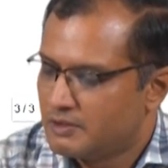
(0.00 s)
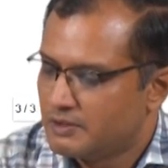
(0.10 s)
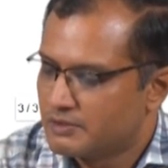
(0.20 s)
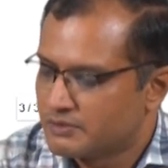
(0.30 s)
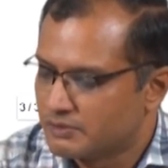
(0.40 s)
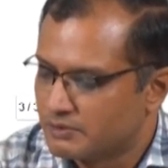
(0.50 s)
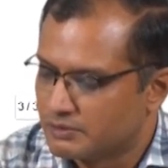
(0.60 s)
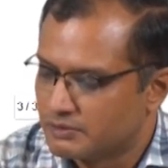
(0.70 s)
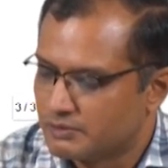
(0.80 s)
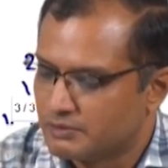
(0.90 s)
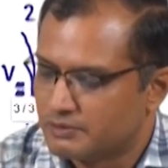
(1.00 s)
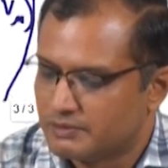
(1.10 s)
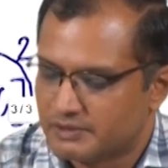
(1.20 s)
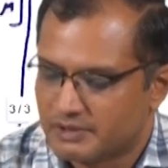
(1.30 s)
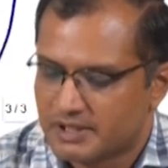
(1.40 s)
So,
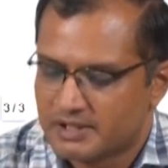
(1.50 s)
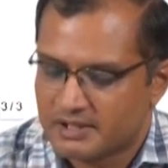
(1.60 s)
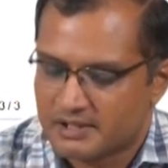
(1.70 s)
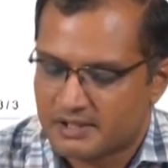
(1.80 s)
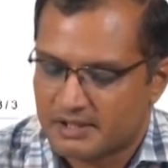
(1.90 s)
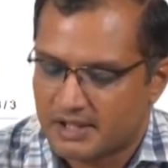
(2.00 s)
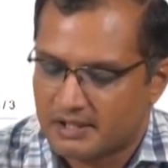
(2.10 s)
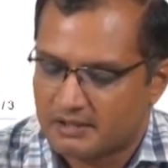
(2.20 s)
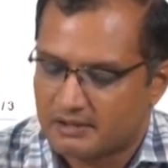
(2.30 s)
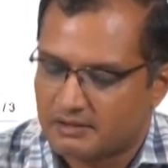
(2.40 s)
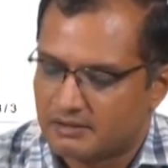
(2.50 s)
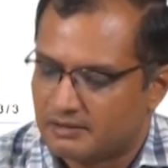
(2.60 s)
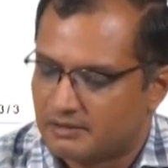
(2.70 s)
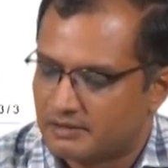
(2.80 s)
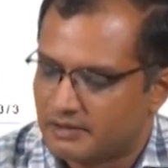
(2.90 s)
this is like
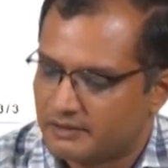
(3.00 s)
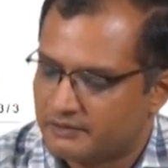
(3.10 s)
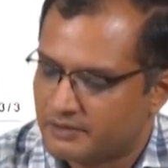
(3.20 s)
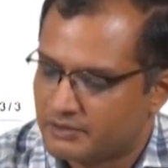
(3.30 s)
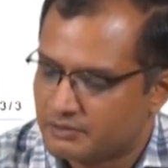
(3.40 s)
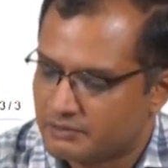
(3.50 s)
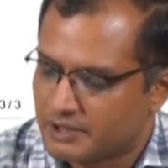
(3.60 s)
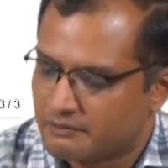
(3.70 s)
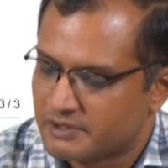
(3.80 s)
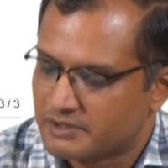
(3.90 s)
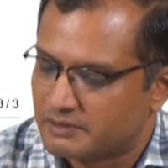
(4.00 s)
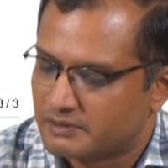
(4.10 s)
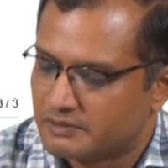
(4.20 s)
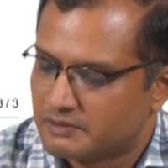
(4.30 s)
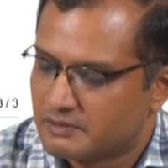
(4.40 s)
refer to equation
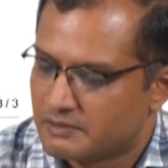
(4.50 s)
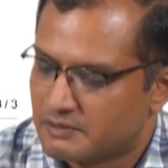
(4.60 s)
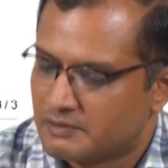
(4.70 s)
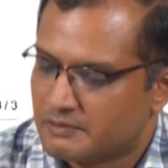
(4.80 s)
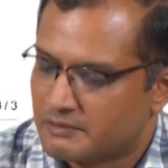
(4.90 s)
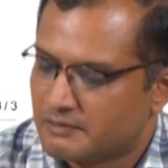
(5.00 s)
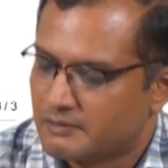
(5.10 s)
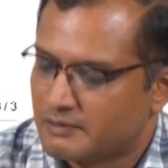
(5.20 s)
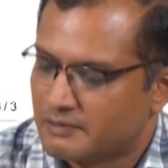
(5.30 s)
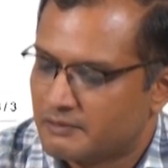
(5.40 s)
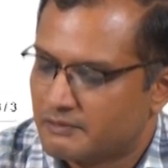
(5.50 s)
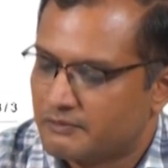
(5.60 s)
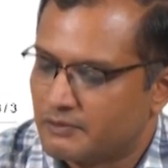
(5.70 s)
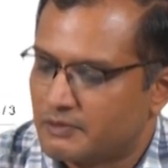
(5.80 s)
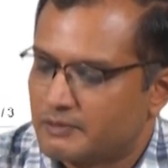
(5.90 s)
4.